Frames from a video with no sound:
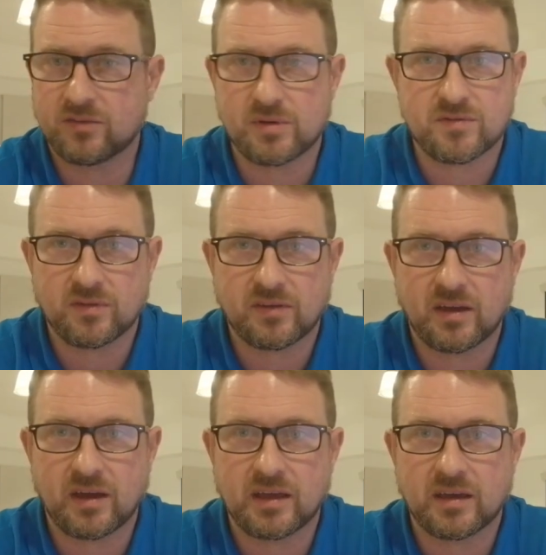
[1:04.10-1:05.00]
it switched for a
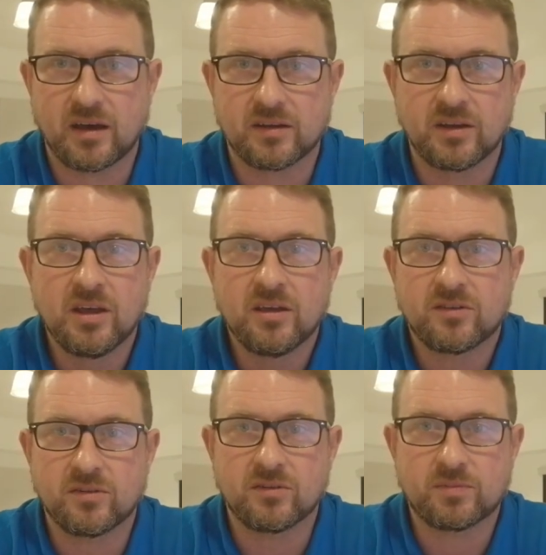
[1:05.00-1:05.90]
TIE card
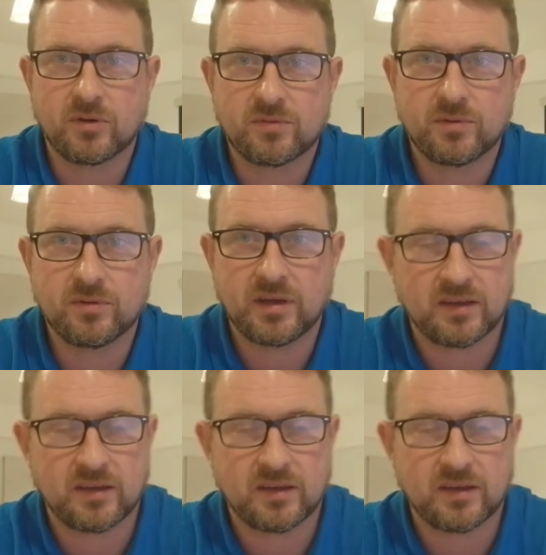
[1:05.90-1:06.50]
as soon as possible.